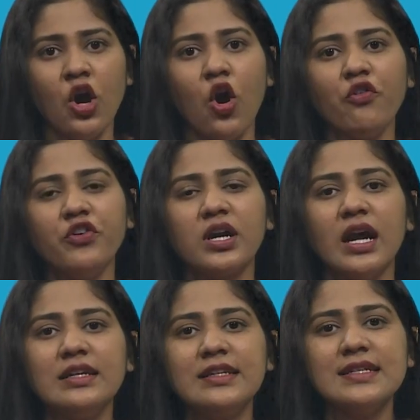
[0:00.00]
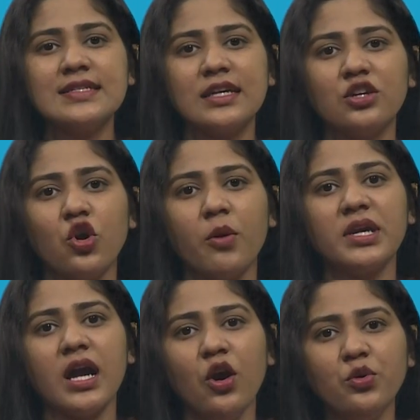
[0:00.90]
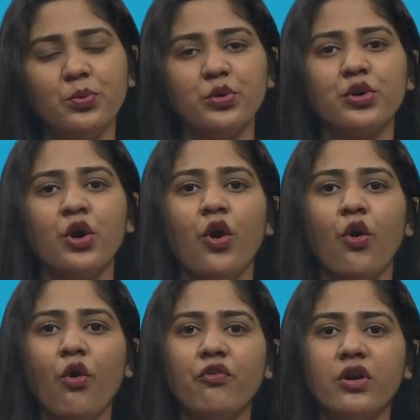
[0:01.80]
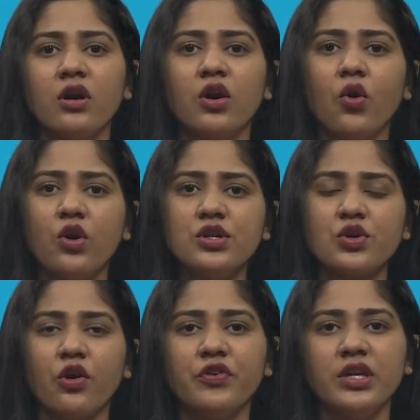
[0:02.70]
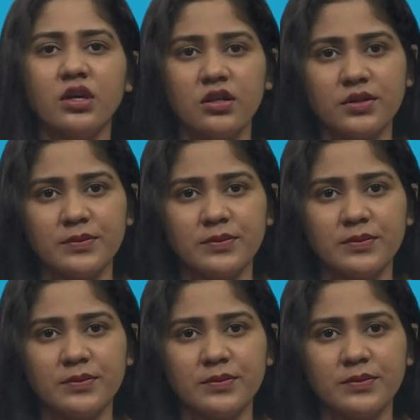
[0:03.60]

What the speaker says: of a country's economic output over course of a year.